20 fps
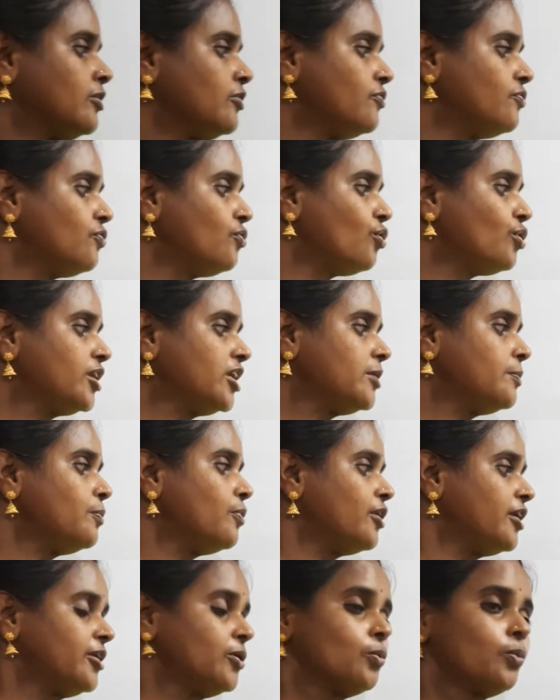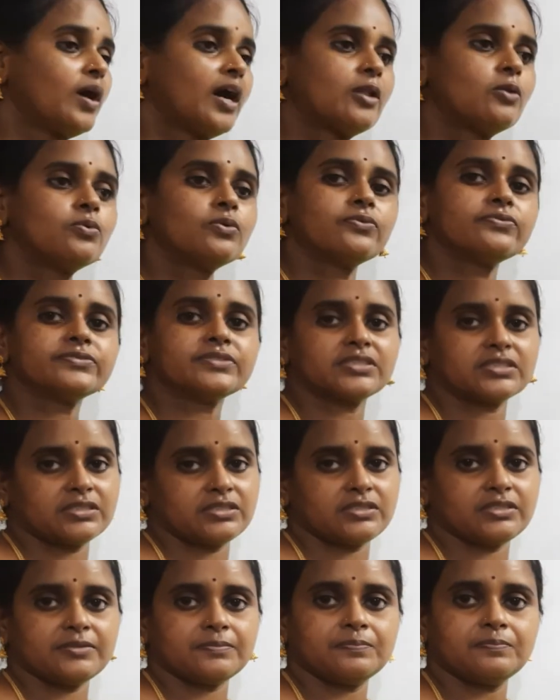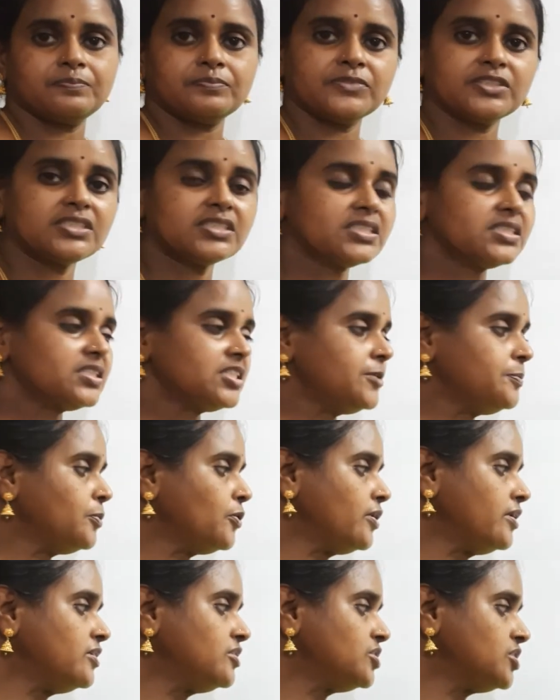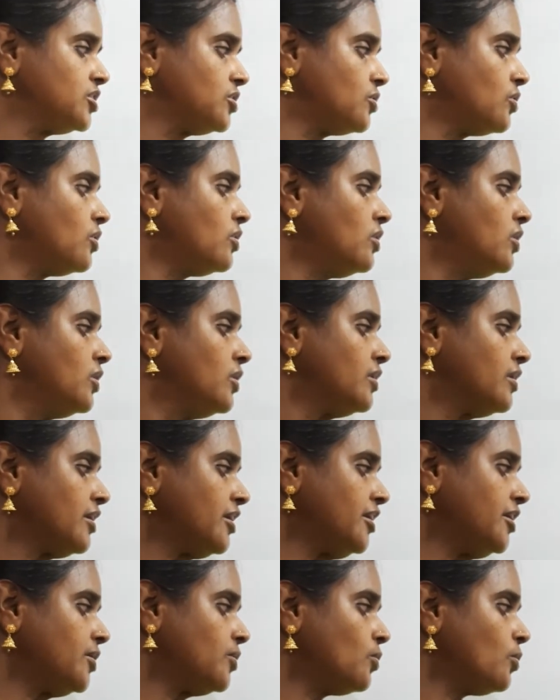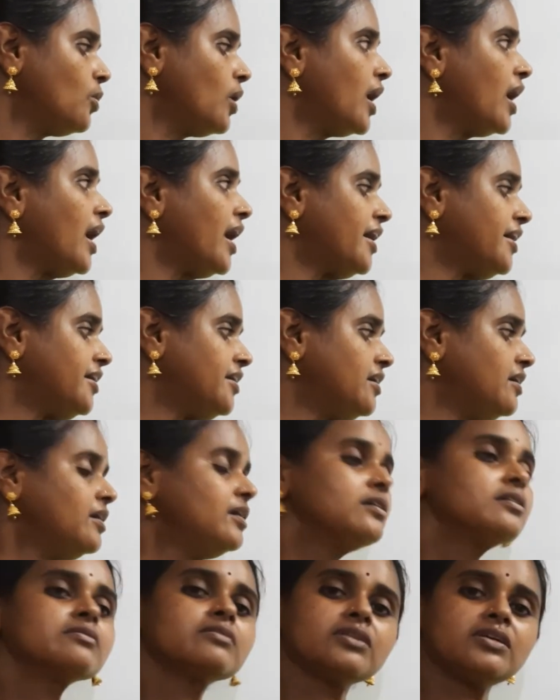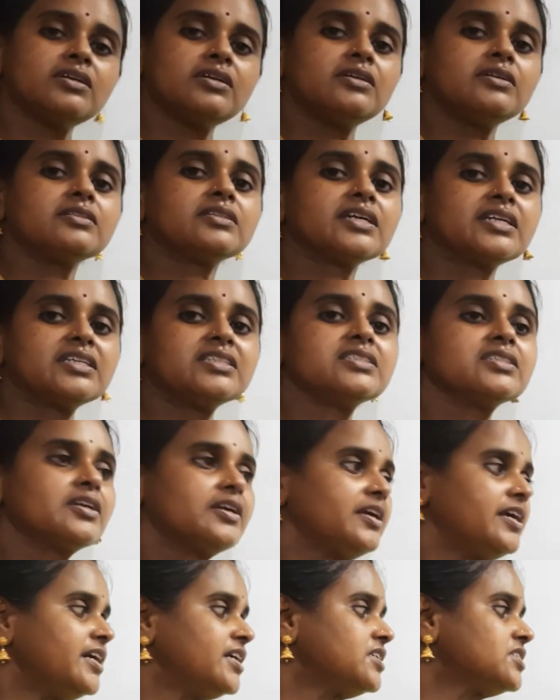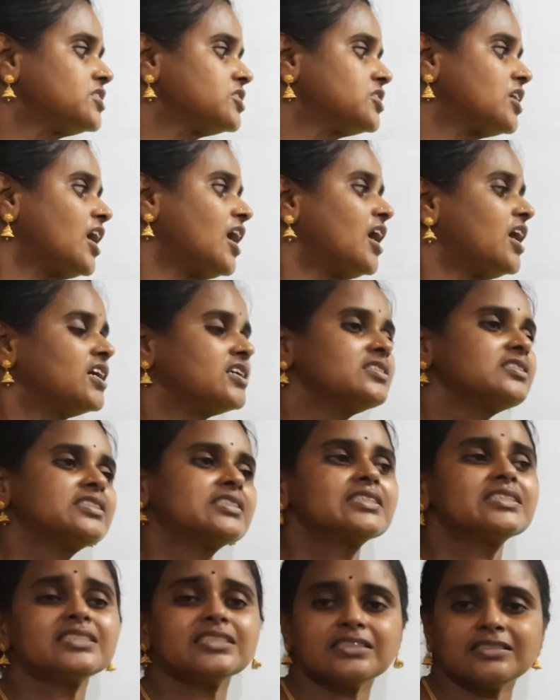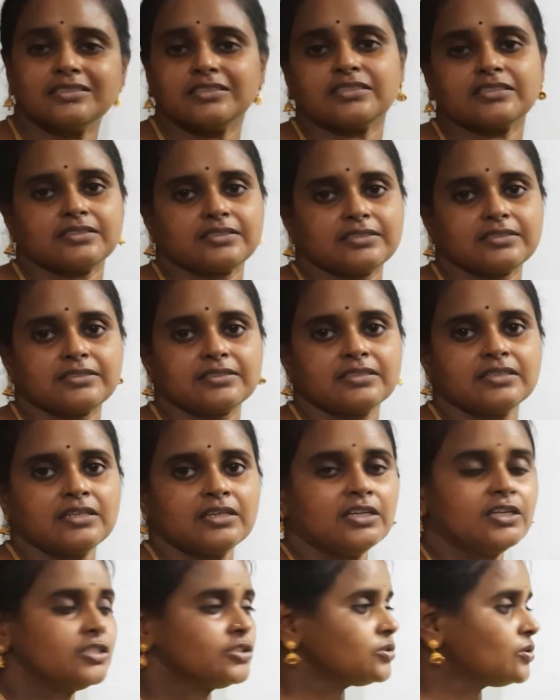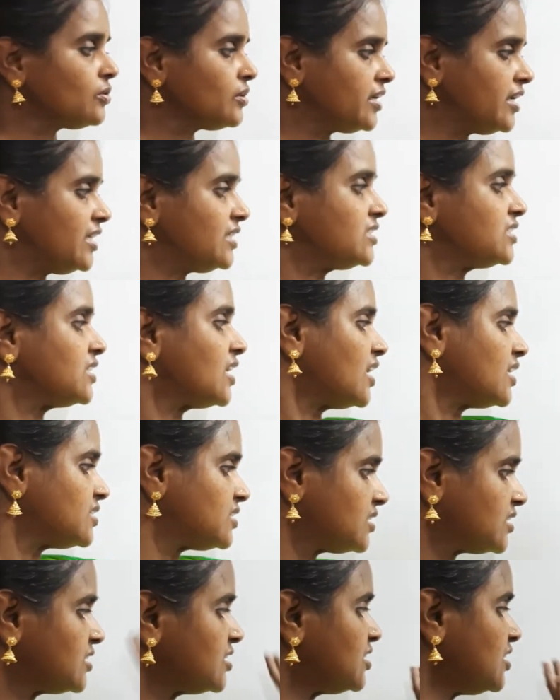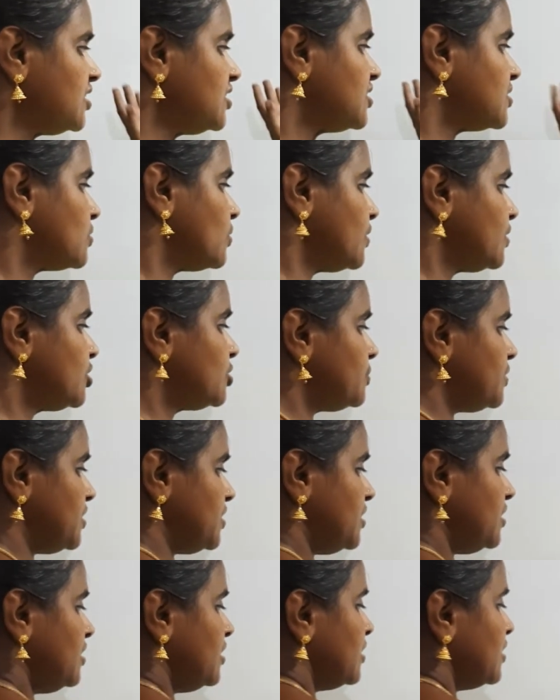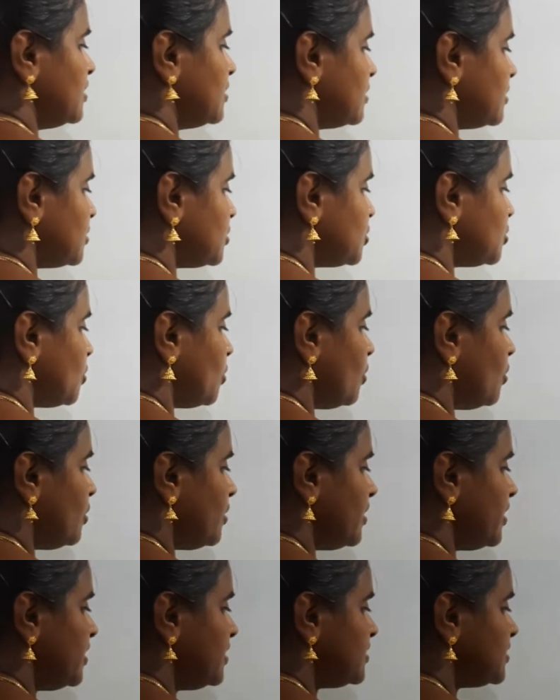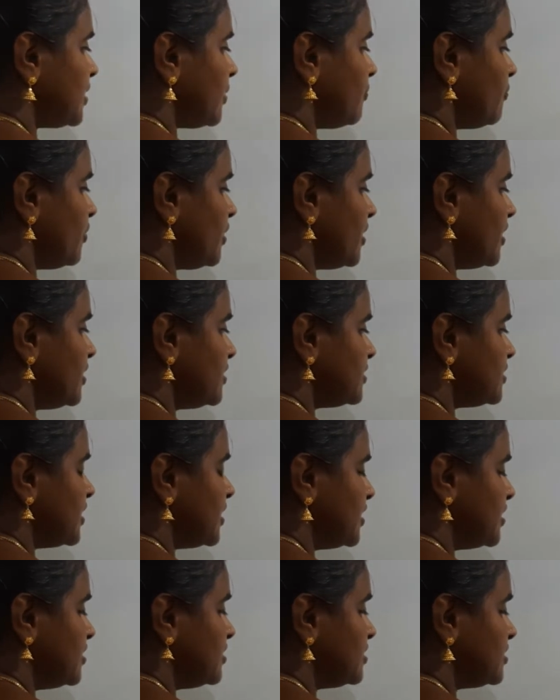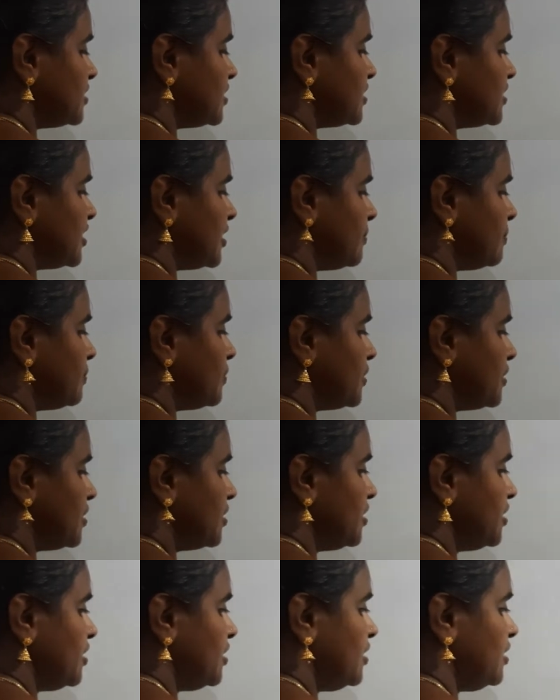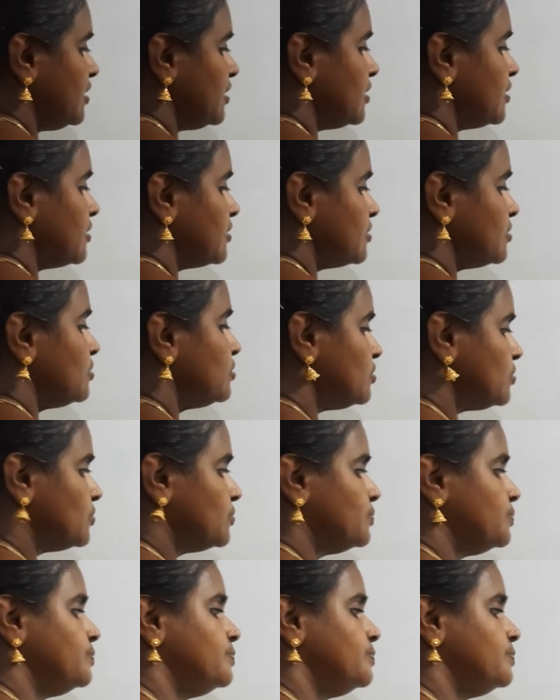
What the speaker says: floating point value of 60. 60.0 into ID3, that is rate star 60 this is. So rate star 60 is going to be stored in somewhere else, that is temporary 2.